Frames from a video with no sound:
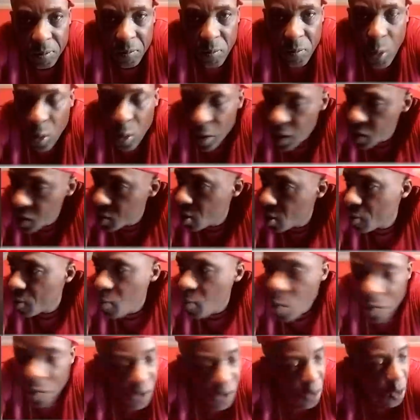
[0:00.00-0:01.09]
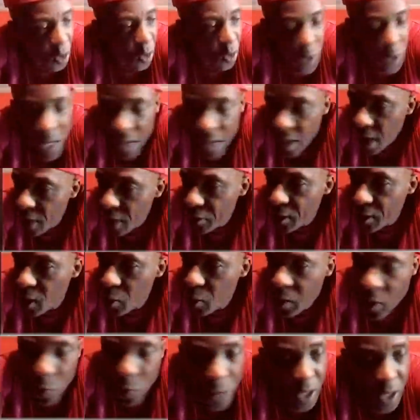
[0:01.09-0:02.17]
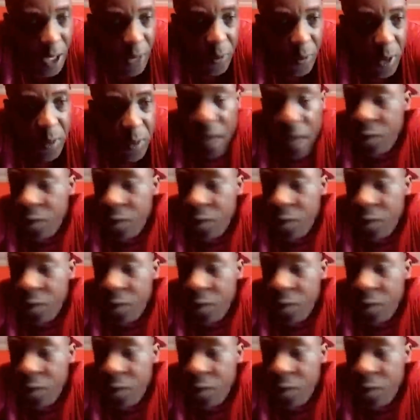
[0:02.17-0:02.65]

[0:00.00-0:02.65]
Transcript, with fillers: Book the song, book the song, week after week, week after week.